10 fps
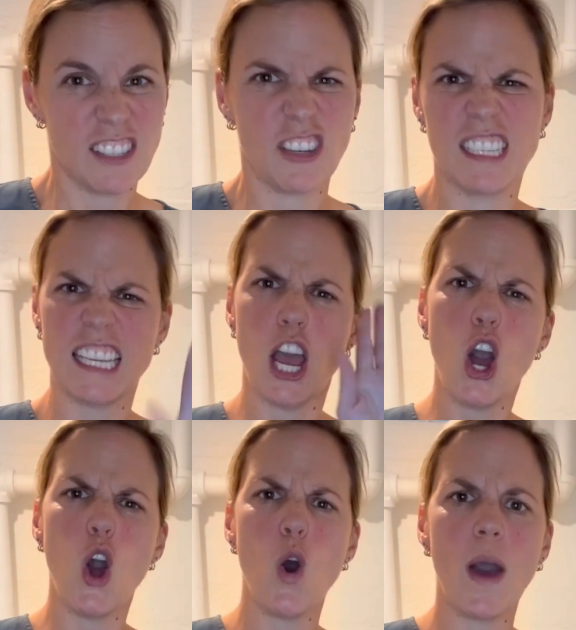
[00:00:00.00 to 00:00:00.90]
They're gonna say,
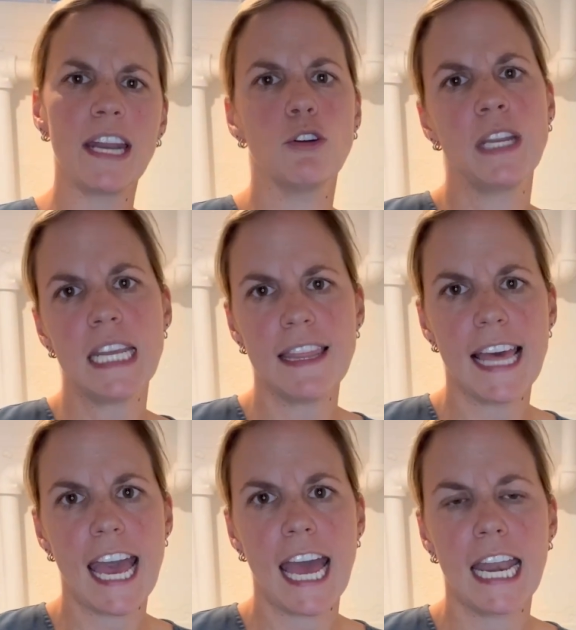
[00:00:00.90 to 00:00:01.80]
oh, I don't need
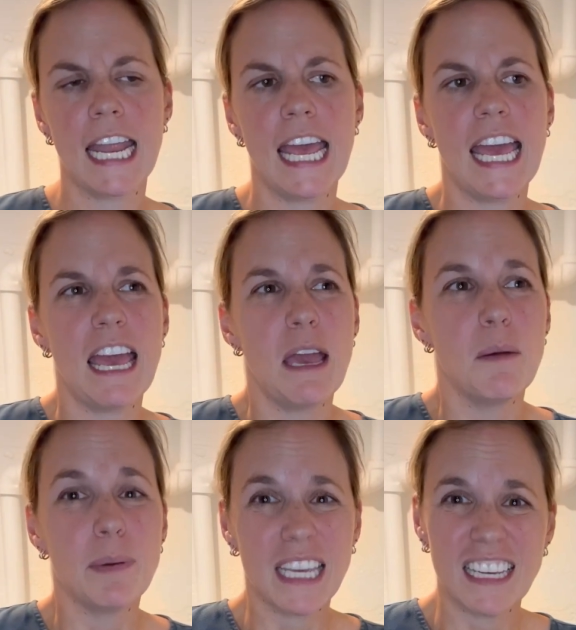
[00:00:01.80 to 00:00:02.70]
that.
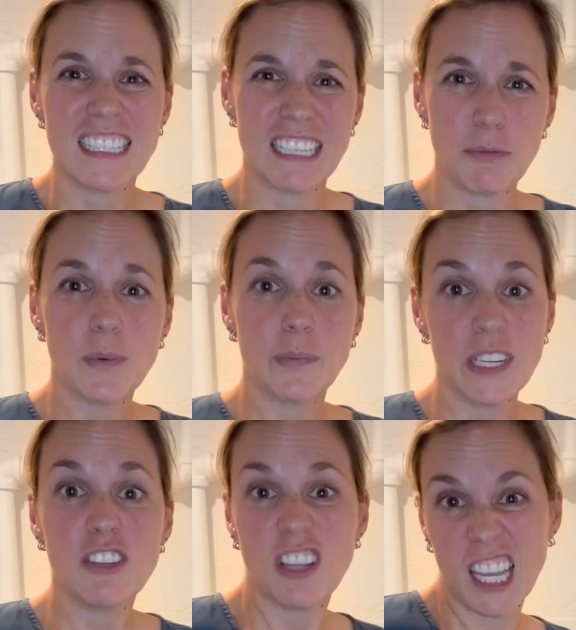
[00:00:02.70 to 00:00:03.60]
Because
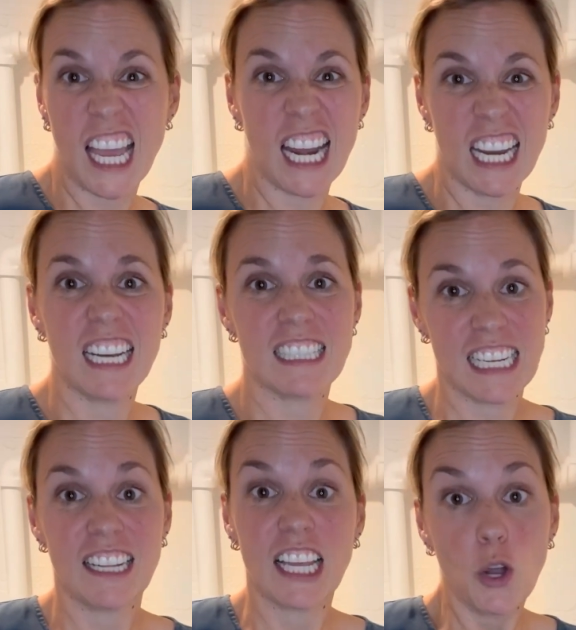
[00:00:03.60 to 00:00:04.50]
when you look at it, it's
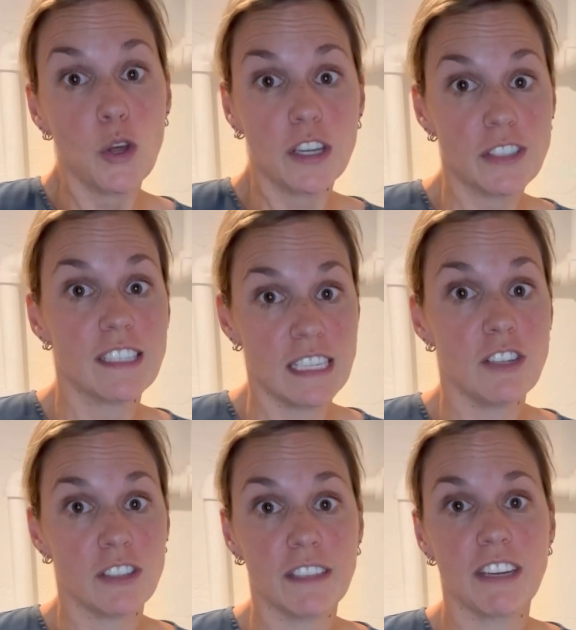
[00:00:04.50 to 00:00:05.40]
kind of like, oh, there's a
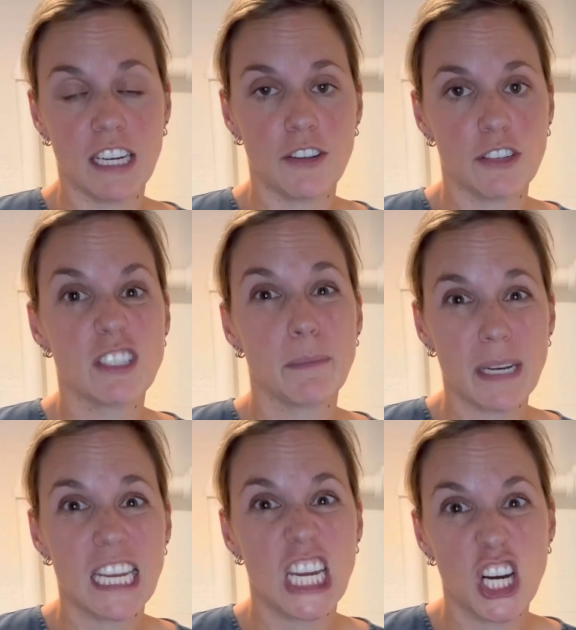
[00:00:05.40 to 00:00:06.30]
senior living here. There's
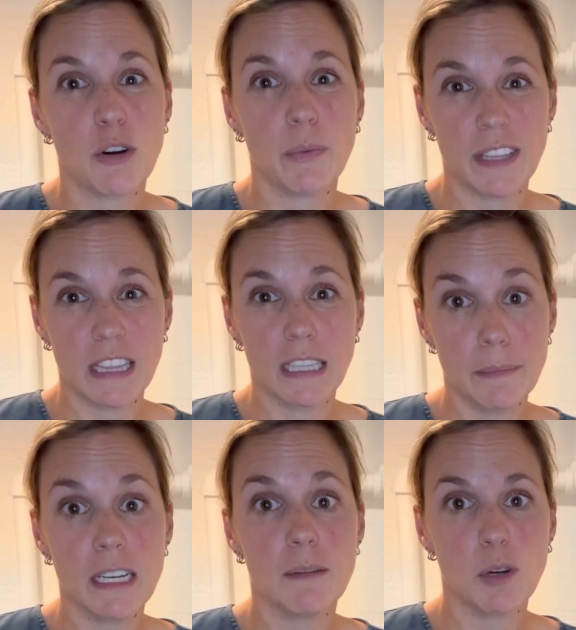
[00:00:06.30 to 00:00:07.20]
somebody here with
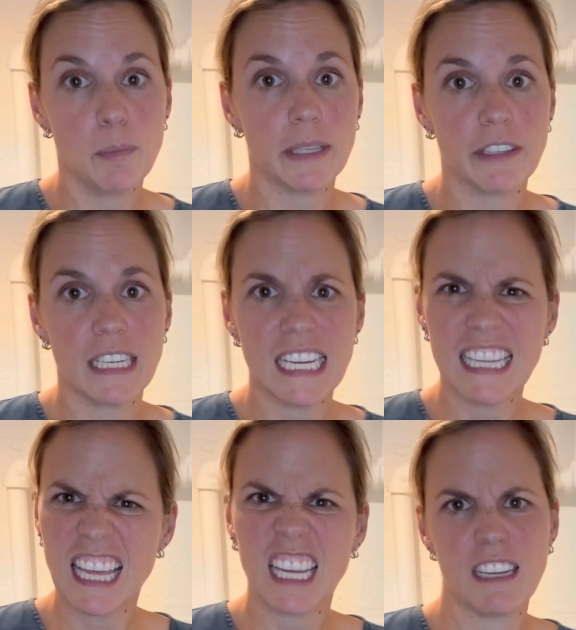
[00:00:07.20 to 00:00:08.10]
limited mobility,
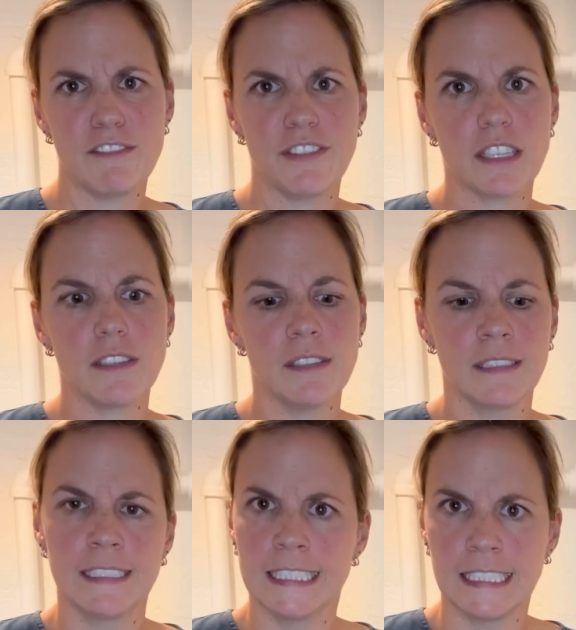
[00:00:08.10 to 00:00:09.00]
and that can feel
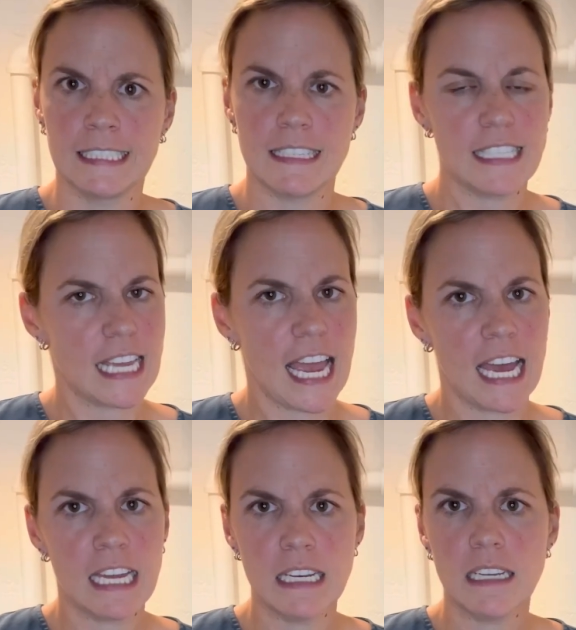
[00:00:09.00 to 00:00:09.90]

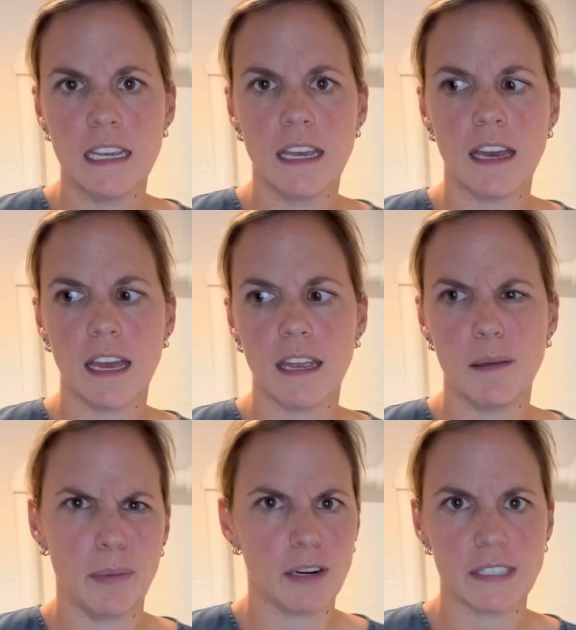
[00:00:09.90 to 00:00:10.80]
sad,
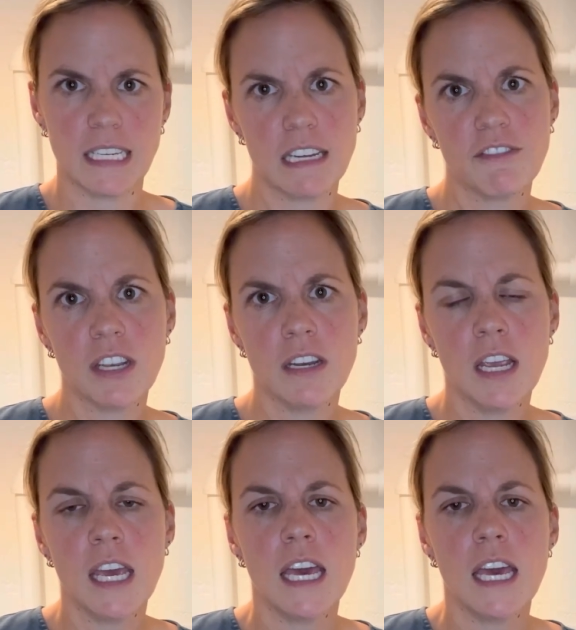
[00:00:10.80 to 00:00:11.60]
embarrassing even.